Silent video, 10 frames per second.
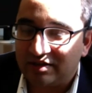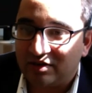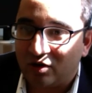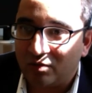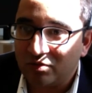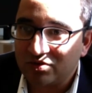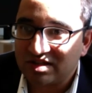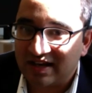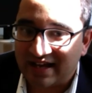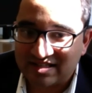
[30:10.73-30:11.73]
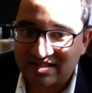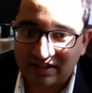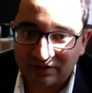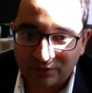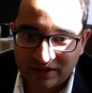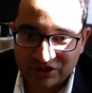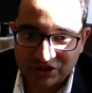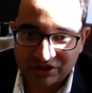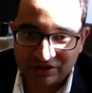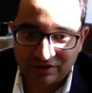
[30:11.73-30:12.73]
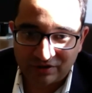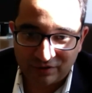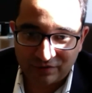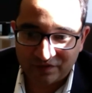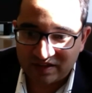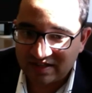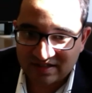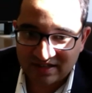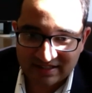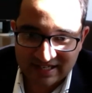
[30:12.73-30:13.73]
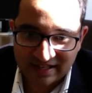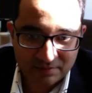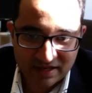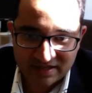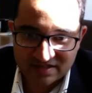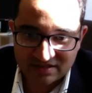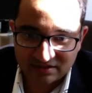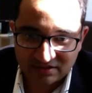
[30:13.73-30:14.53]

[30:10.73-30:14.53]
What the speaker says: almost an acceleration of things like telemedicine,